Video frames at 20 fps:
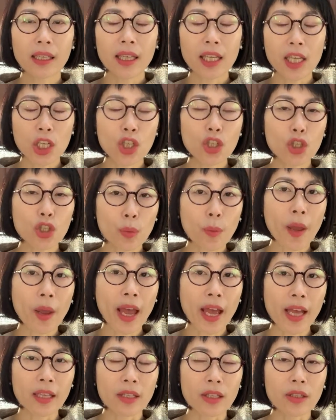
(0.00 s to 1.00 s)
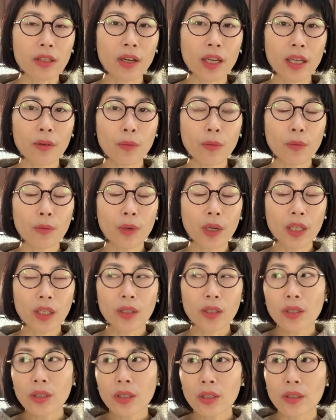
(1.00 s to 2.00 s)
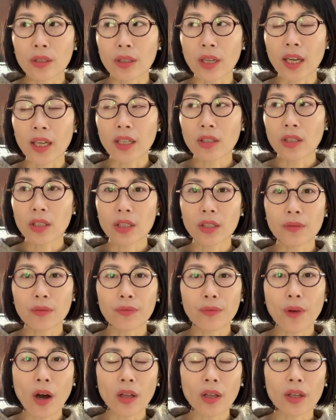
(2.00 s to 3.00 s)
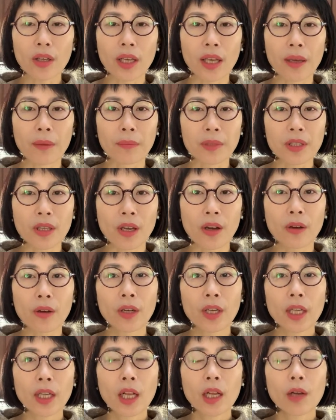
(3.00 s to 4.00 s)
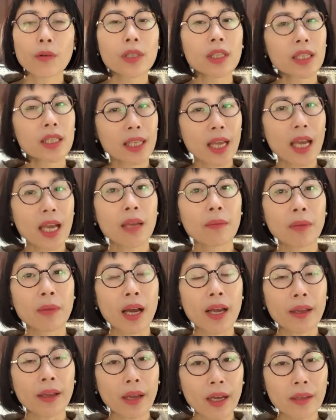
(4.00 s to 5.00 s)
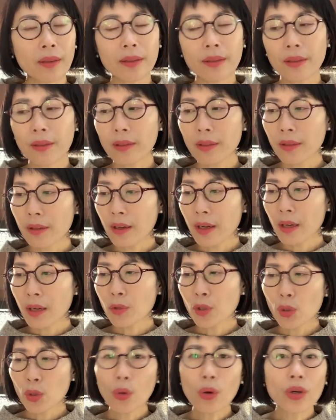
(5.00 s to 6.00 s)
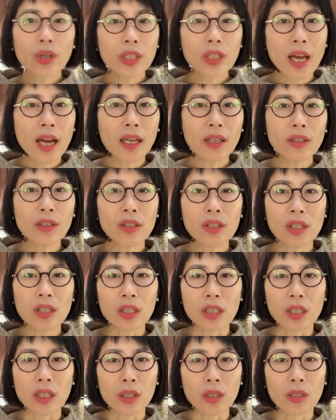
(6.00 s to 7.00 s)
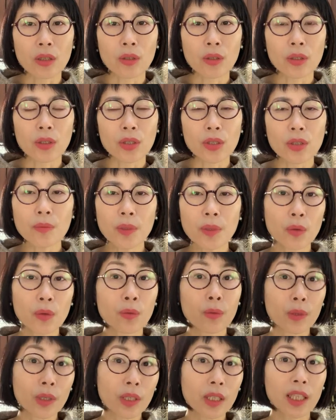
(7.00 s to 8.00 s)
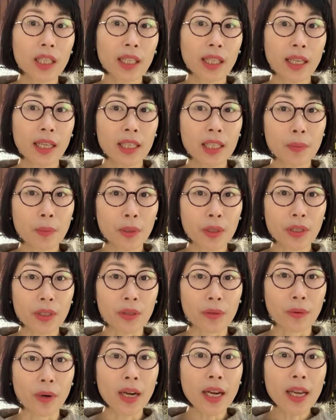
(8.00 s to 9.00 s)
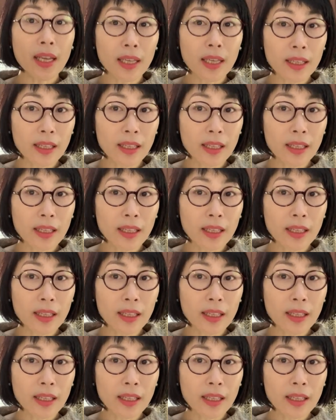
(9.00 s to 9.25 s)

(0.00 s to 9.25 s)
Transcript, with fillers: in Japan, so I, I couldn't actually follow him. So it was shame. I, I, I'm sure Taguchi should be a really nice person, right?